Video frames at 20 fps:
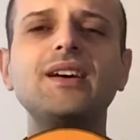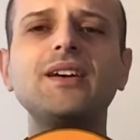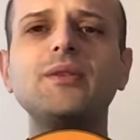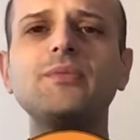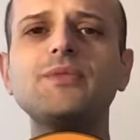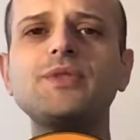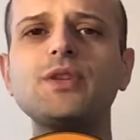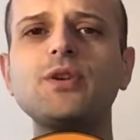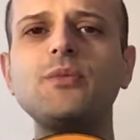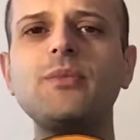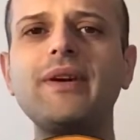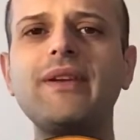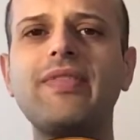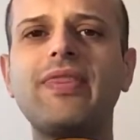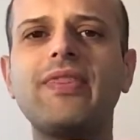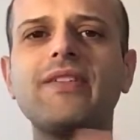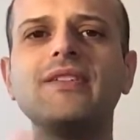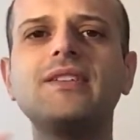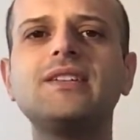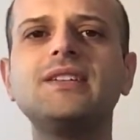So my
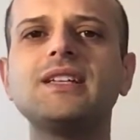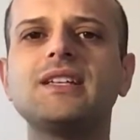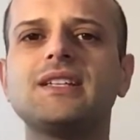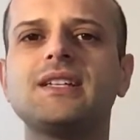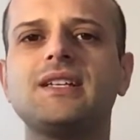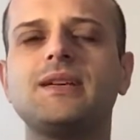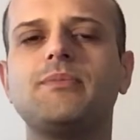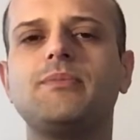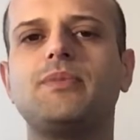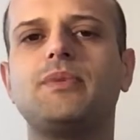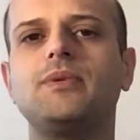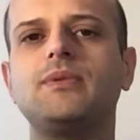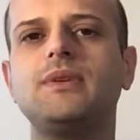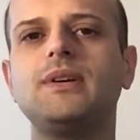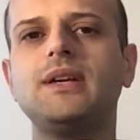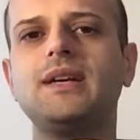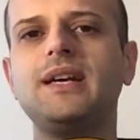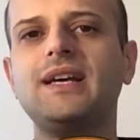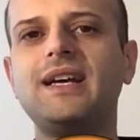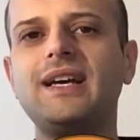third example,
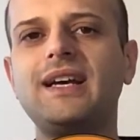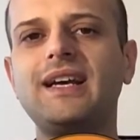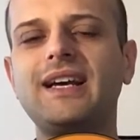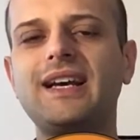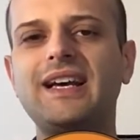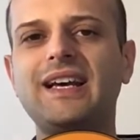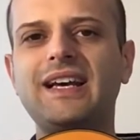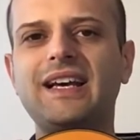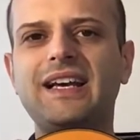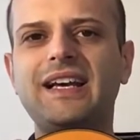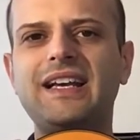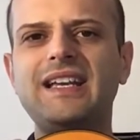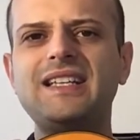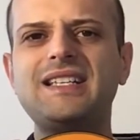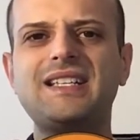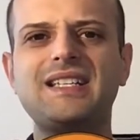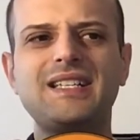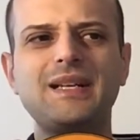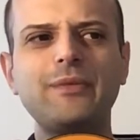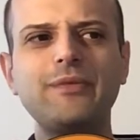it's
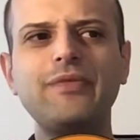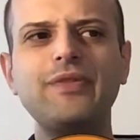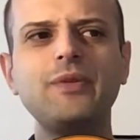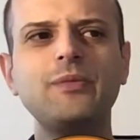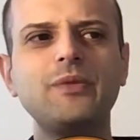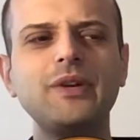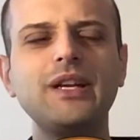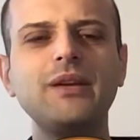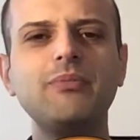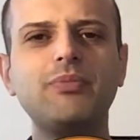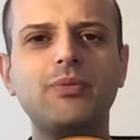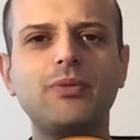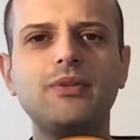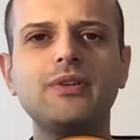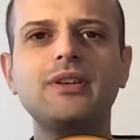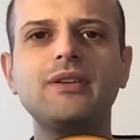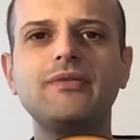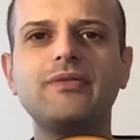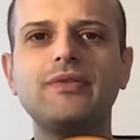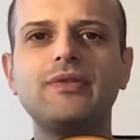something really
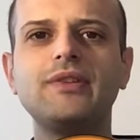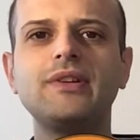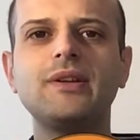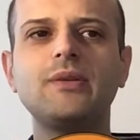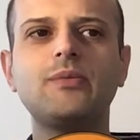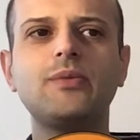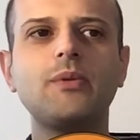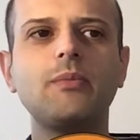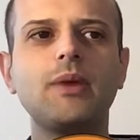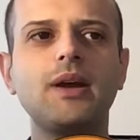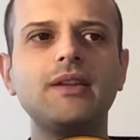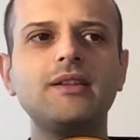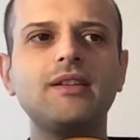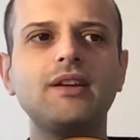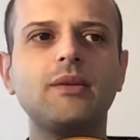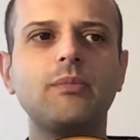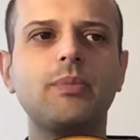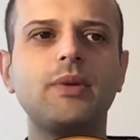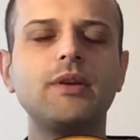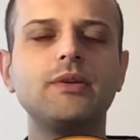important for the
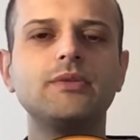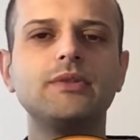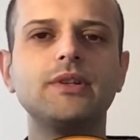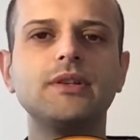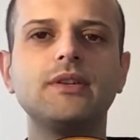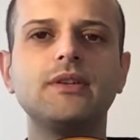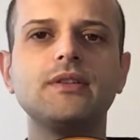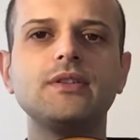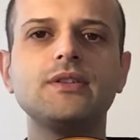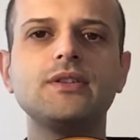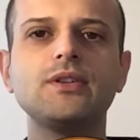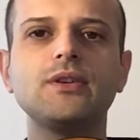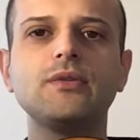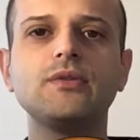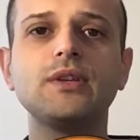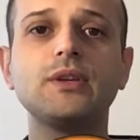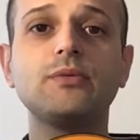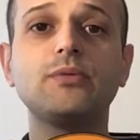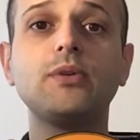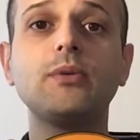Romantic period, so
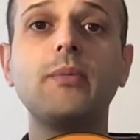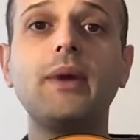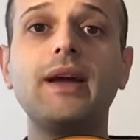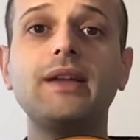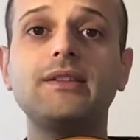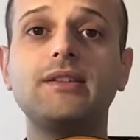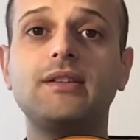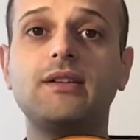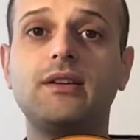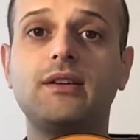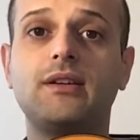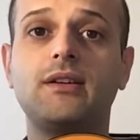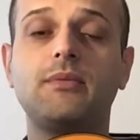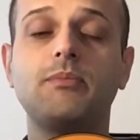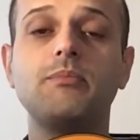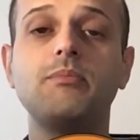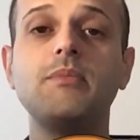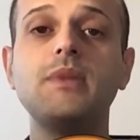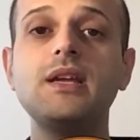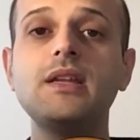the chromatic
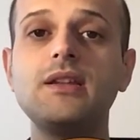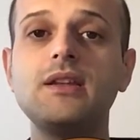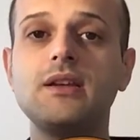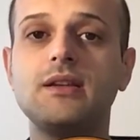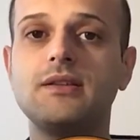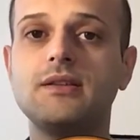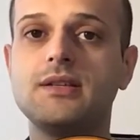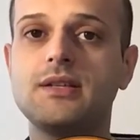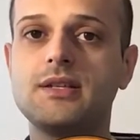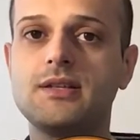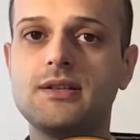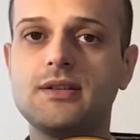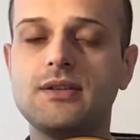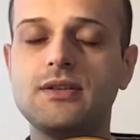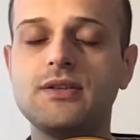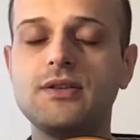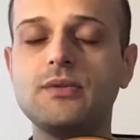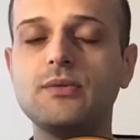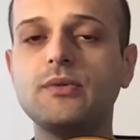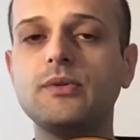medians.
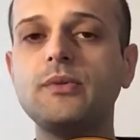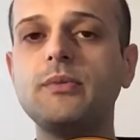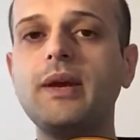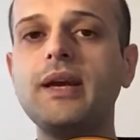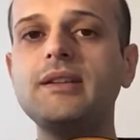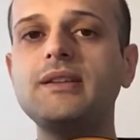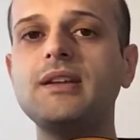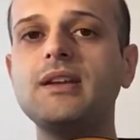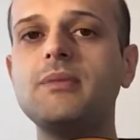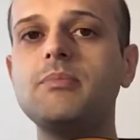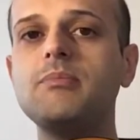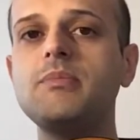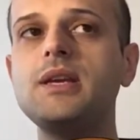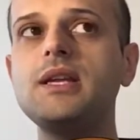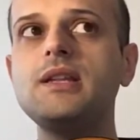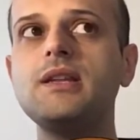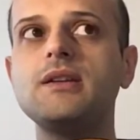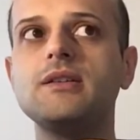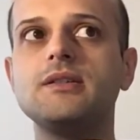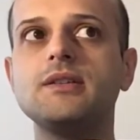So chromatic
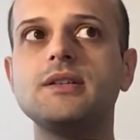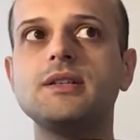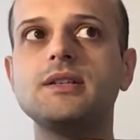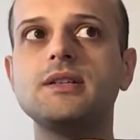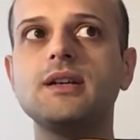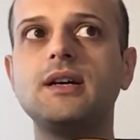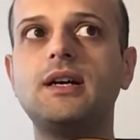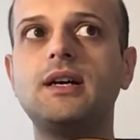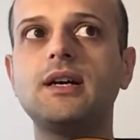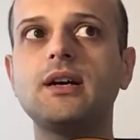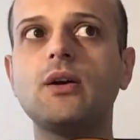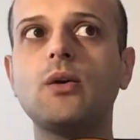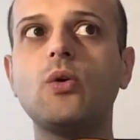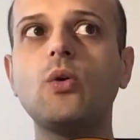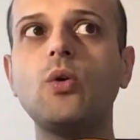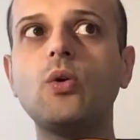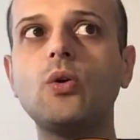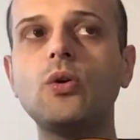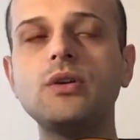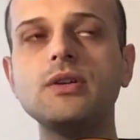medians are
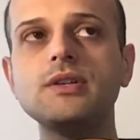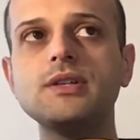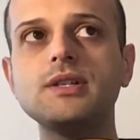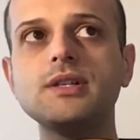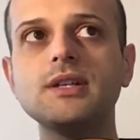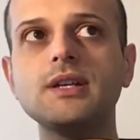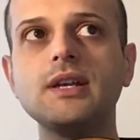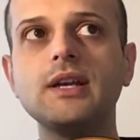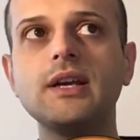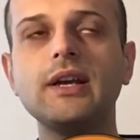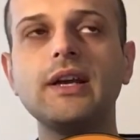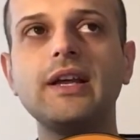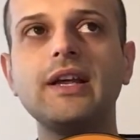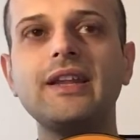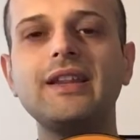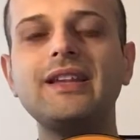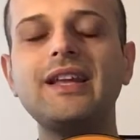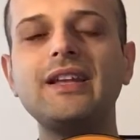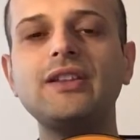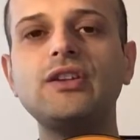chords
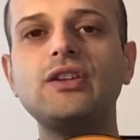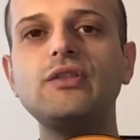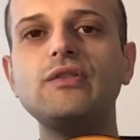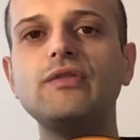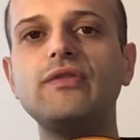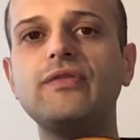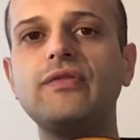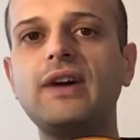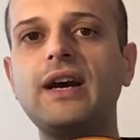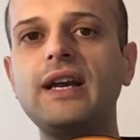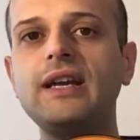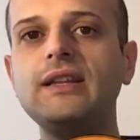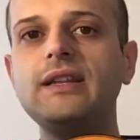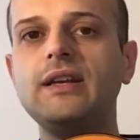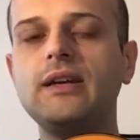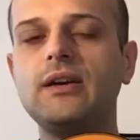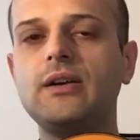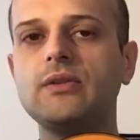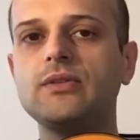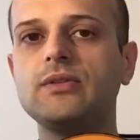that you find
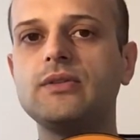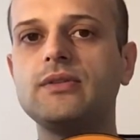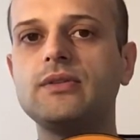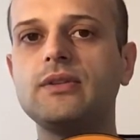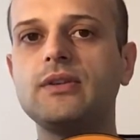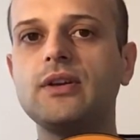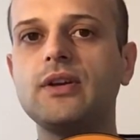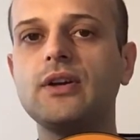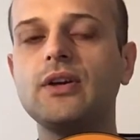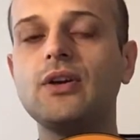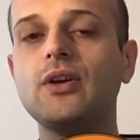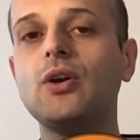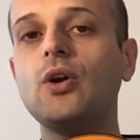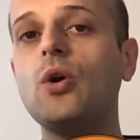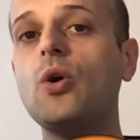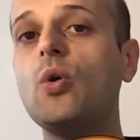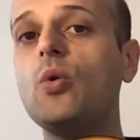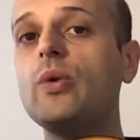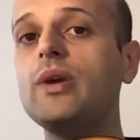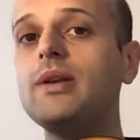out
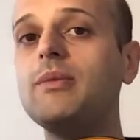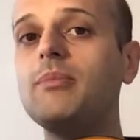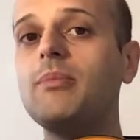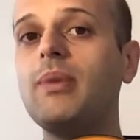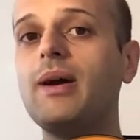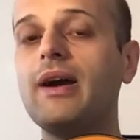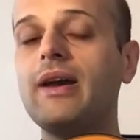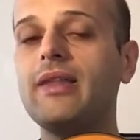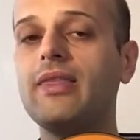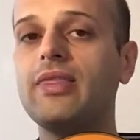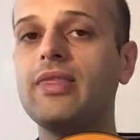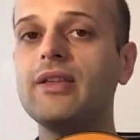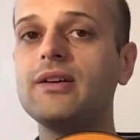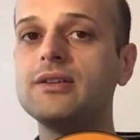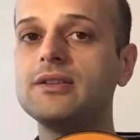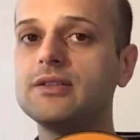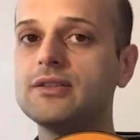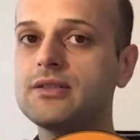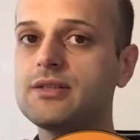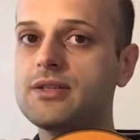going by
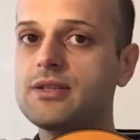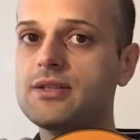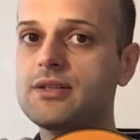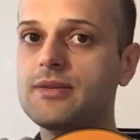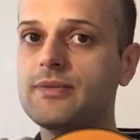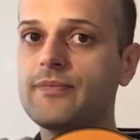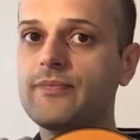thirds.